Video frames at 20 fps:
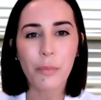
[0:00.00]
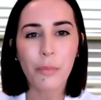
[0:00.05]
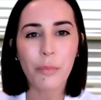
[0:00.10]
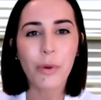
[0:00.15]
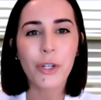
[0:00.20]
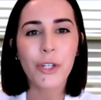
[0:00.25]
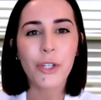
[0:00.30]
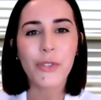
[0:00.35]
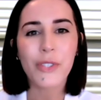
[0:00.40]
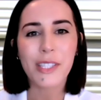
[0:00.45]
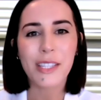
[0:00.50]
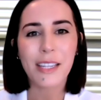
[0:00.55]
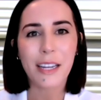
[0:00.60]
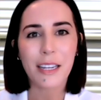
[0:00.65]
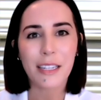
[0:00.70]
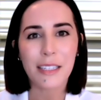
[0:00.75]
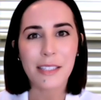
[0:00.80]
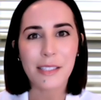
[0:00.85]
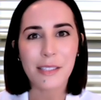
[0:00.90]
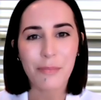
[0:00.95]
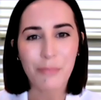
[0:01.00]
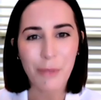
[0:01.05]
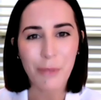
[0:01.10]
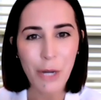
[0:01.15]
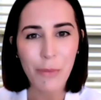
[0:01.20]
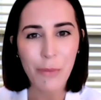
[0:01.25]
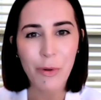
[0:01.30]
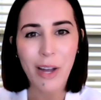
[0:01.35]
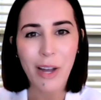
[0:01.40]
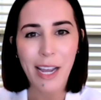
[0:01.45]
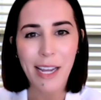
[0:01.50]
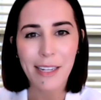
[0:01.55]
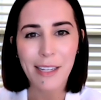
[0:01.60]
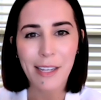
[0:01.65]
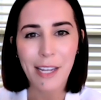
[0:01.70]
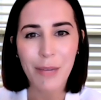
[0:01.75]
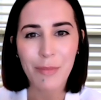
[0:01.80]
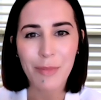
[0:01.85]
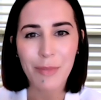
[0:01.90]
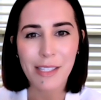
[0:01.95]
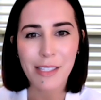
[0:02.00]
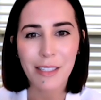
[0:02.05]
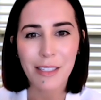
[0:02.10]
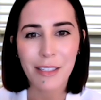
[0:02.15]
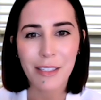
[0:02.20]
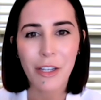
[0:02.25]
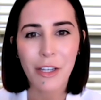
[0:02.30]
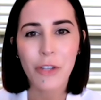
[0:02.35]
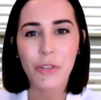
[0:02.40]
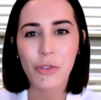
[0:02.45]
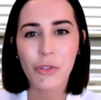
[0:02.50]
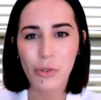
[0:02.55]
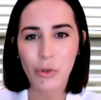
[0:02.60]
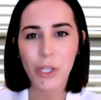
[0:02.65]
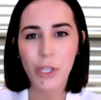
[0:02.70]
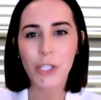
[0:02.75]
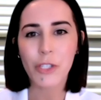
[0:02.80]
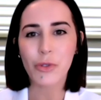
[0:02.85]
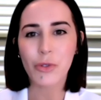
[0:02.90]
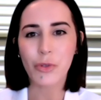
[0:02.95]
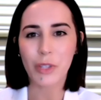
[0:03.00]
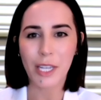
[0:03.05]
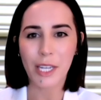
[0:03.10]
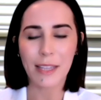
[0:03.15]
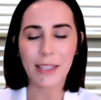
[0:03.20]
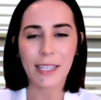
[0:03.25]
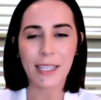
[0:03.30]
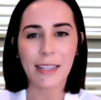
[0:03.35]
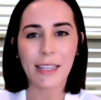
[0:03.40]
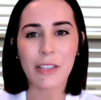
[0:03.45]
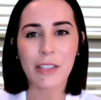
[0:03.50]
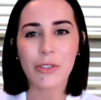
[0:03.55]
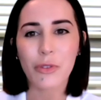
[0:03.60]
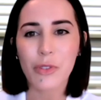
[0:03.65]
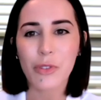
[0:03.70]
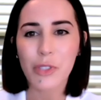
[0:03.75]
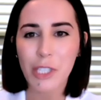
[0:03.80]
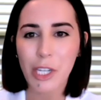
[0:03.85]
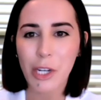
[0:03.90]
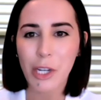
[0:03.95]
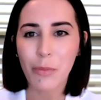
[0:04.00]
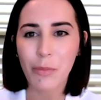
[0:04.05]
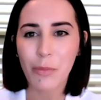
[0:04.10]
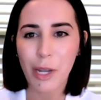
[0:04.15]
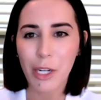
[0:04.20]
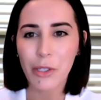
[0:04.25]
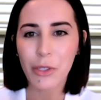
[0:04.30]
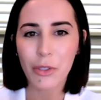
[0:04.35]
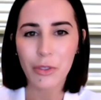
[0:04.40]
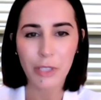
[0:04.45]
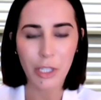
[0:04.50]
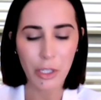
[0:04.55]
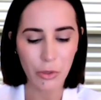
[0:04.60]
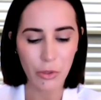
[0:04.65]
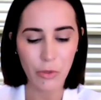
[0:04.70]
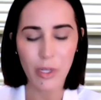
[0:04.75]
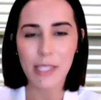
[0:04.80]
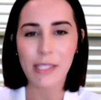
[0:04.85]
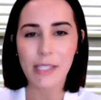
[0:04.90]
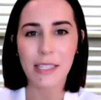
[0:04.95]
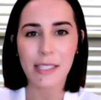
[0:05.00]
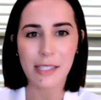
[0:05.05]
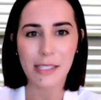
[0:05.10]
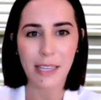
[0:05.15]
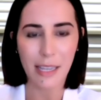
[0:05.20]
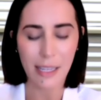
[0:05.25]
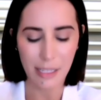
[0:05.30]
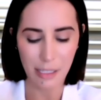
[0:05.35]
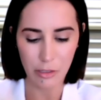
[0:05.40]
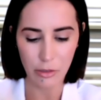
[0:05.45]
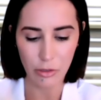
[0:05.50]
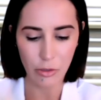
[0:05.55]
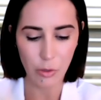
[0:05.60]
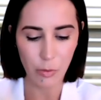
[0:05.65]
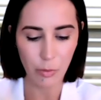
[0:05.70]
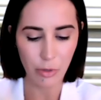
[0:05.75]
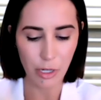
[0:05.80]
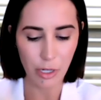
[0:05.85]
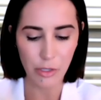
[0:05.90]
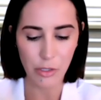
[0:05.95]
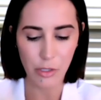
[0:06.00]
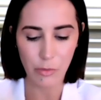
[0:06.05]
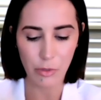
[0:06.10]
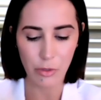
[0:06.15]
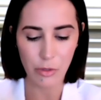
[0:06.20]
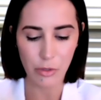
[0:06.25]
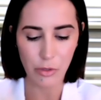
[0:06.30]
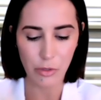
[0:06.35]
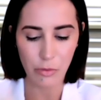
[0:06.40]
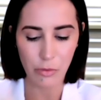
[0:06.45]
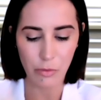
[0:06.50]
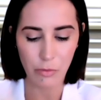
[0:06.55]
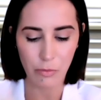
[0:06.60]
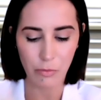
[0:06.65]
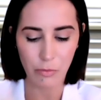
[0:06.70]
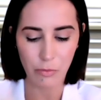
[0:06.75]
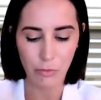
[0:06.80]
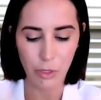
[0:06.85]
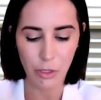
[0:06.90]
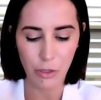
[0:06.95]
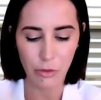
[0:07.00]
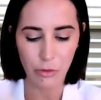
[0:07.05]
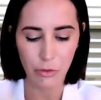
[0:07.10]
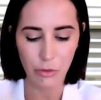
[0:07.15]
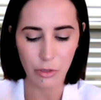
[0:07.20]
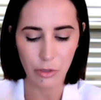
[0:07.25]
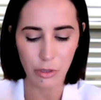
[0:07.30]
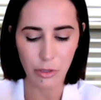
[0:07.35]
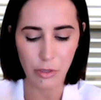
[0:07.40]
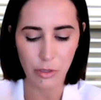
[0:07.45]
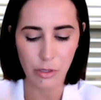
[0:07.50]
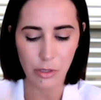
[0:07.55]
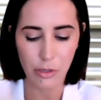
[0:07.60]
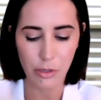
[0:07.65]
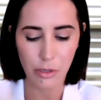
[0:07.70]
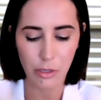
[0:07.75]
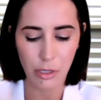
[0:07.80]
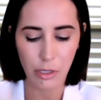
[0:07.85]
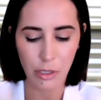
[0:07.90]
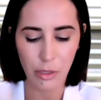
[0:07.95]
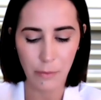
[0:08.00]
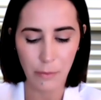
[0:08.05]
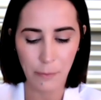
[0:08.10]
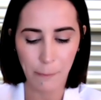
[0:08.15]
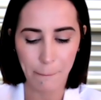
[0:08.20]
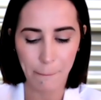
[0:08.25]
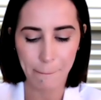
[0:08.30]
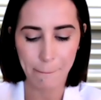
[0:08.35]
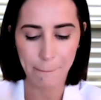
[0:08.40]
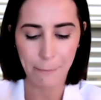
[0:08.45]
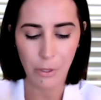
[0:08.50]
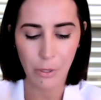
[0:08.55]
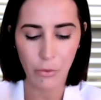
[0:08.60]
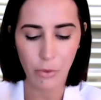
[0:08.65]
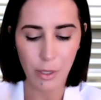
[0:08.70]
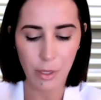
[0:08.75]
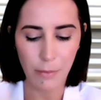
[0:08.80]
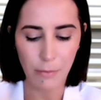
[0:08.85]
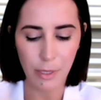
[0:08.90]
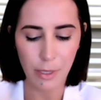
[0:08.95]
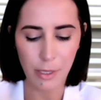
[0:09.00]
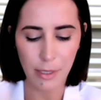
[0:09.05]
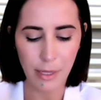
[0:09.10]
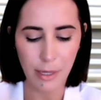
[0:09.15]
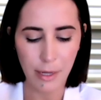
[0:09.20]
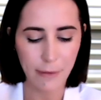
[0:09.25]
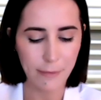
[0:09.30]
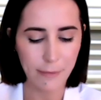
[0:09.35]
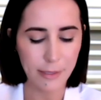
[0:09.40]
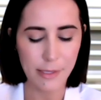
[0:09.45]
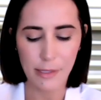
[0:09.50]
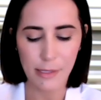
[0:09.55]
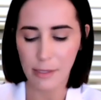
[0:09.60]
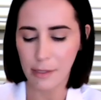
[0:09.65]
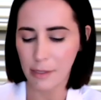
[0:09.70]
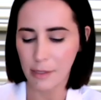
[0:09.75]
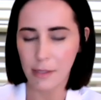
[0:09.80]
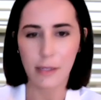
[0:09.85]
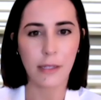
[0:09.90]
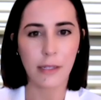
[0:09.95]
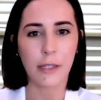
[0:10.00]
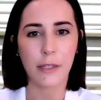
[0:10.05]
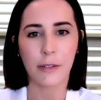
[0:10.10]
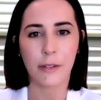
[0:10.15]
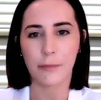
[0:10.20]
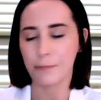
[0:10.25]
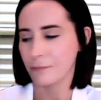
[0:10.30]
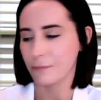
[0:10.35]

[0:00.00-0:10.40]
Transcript: Buenos dias, me llamo Heidi Amundson. Soy estudiante de asociado médico de USAC en los próximos minutos. Wait a minute, how'd this get in here?